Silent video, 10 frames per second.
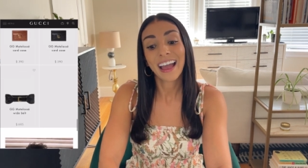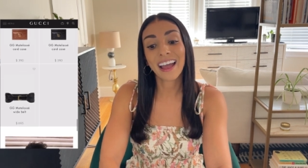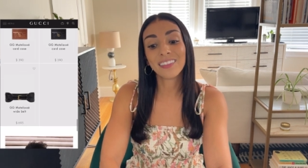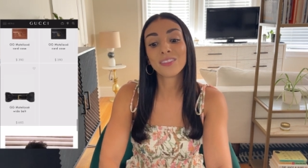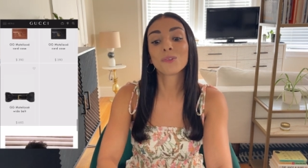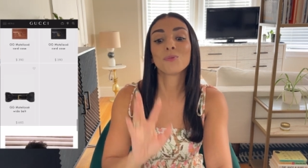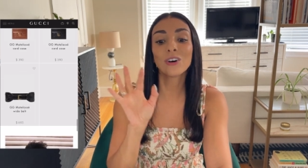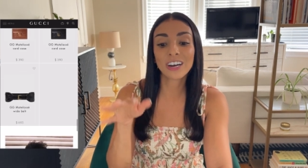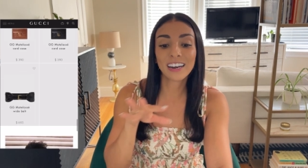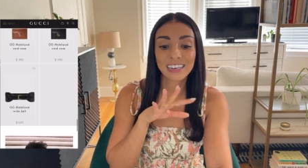And then the
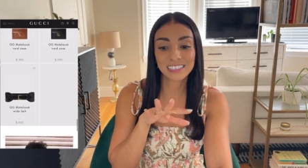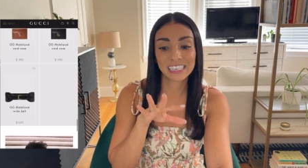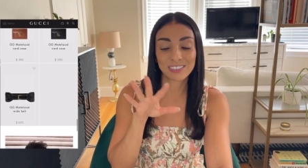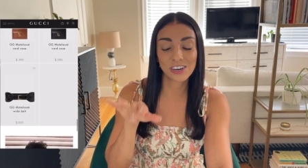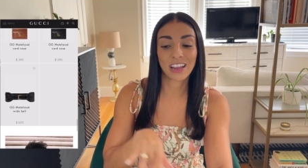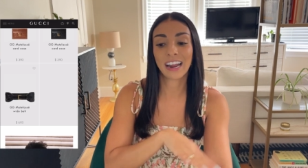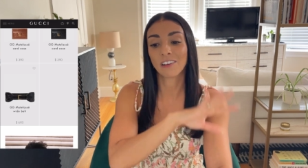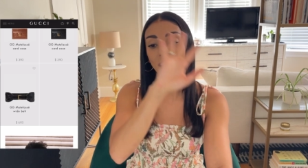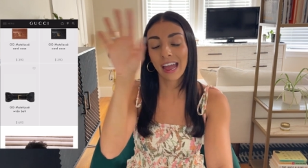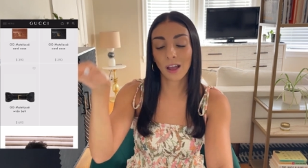one accessory kind of
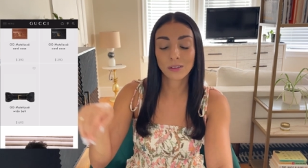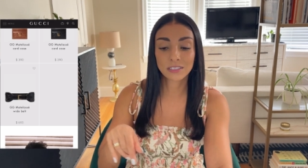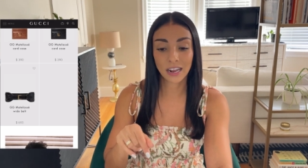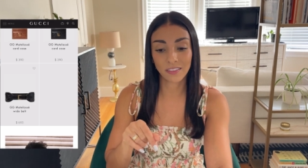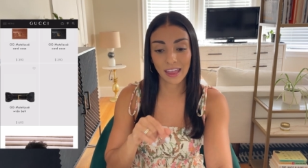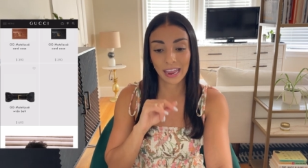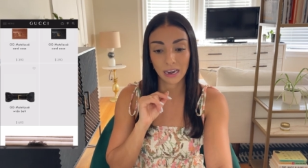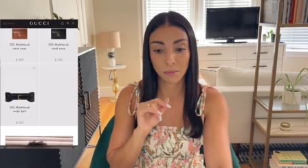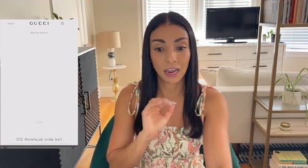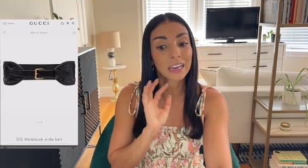outside of the
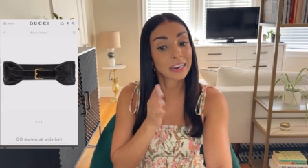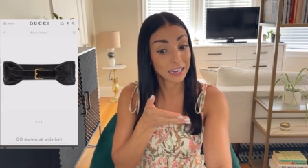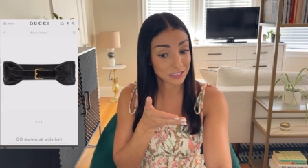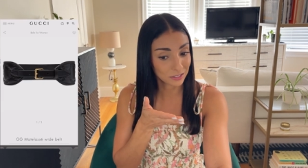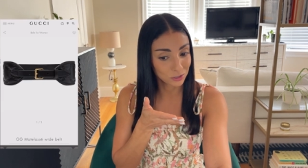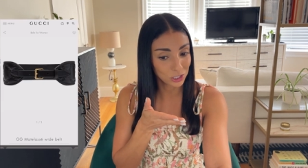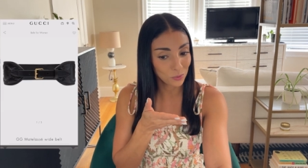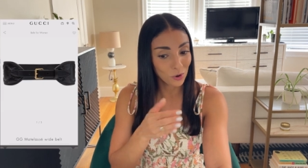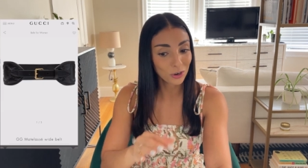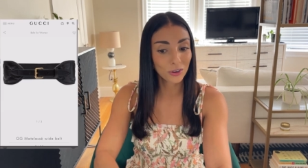handbag and SLG
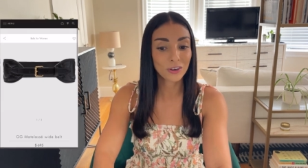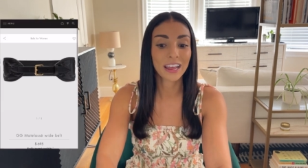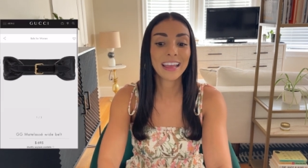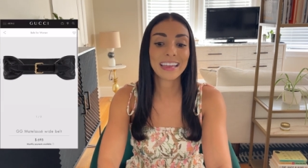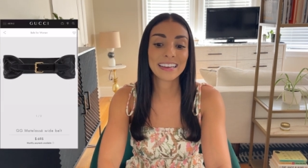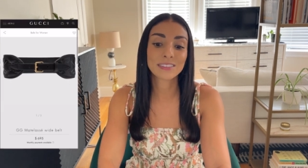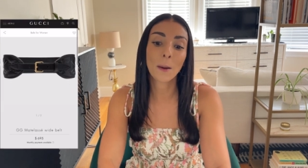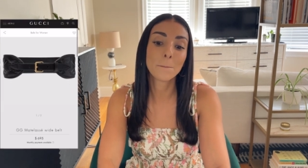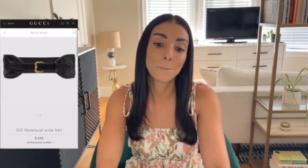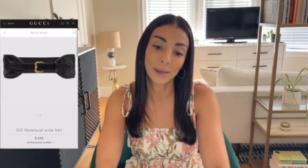world is a
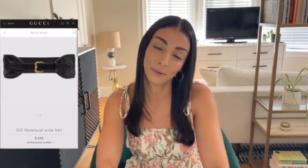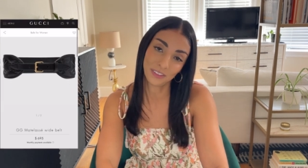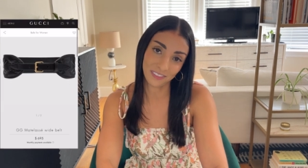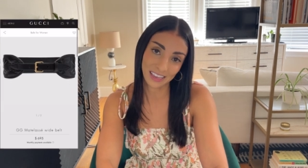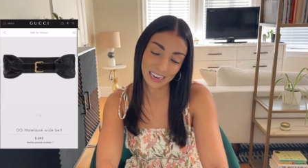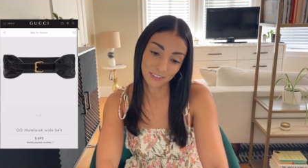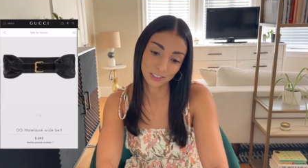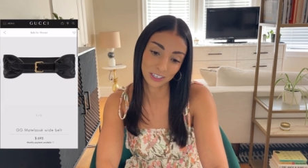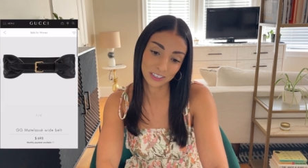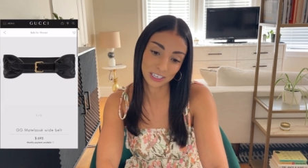belt that they have
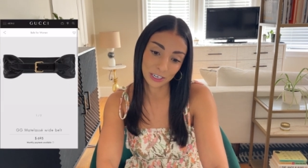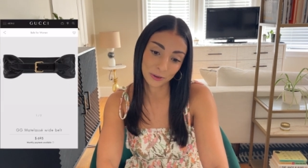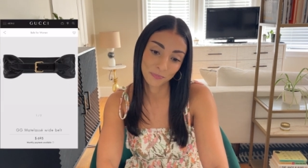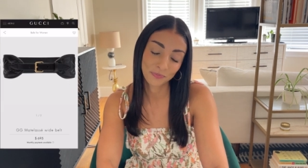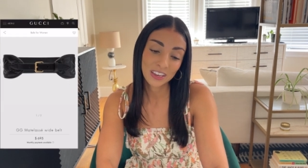done here.